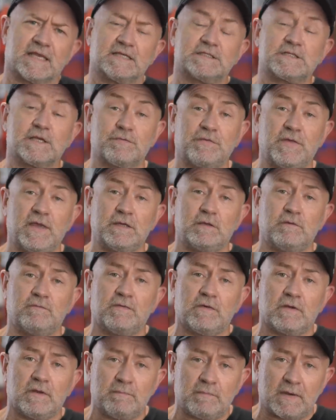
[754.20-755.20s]
So thank you
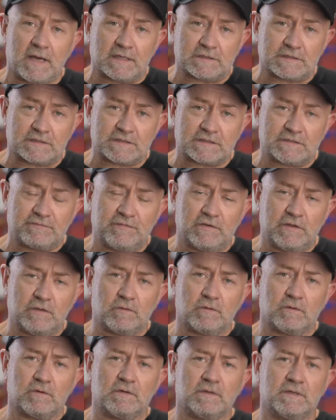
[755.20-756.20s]
very much for
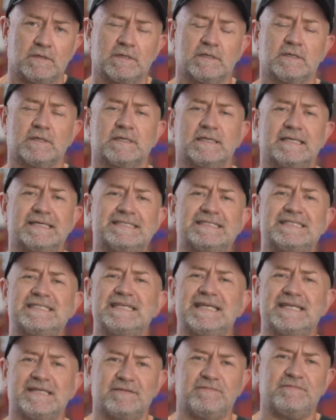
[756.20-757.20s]
your
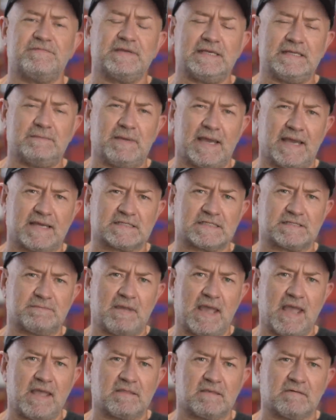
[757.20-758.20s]
considered feedback,
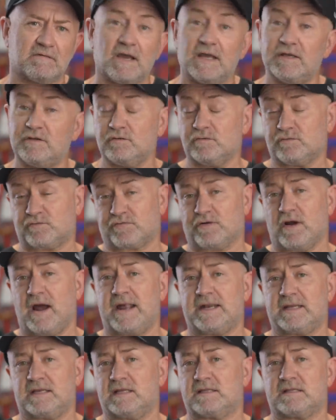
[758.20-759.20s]
Samantha. I do
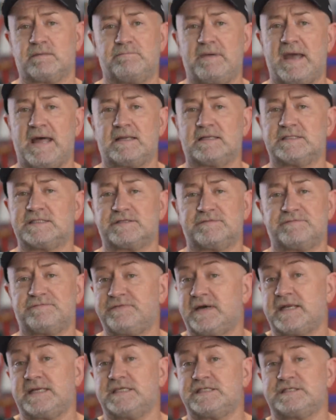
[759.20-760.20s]
try to get the balance of
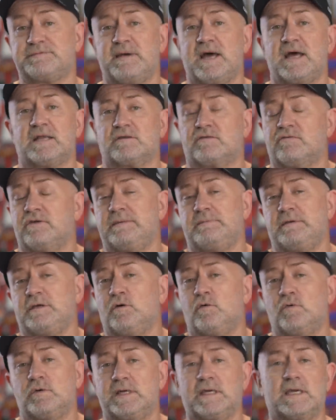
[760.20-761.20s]
funny, smart, creepy,
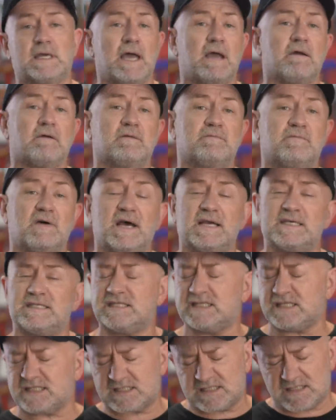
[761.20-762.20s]
horny car
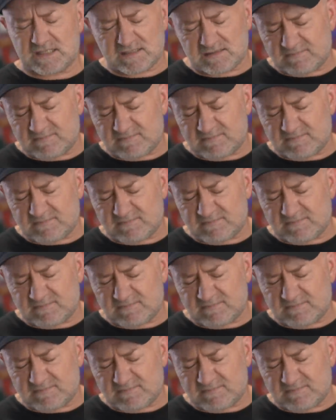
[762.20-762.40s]
advice, just